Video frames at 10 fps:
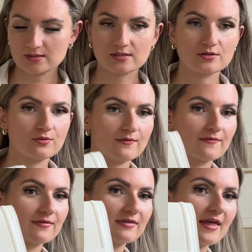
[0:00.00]
So
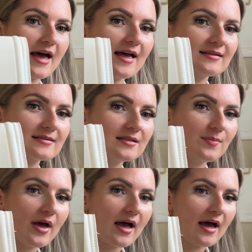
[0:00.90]
that's the
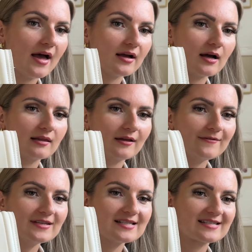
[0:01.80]
bag. I love
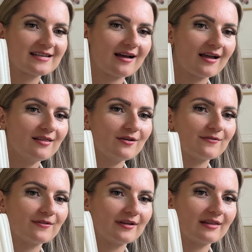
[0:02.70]
the style
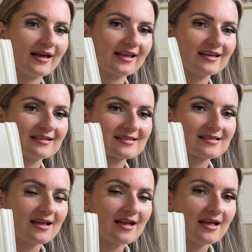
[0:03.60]
of it. Like it's,
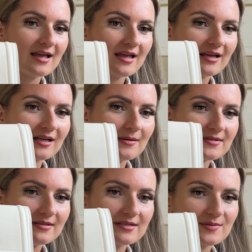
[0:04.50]
it comes
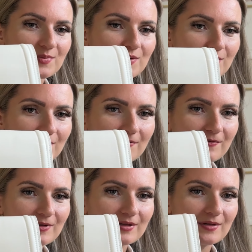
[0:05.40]
in this
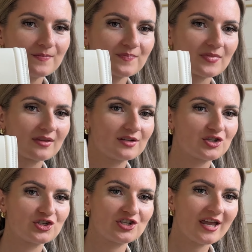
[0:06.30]
beautiful
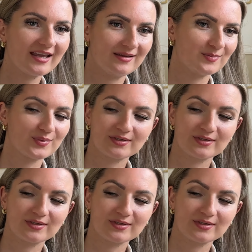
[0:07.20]
shape.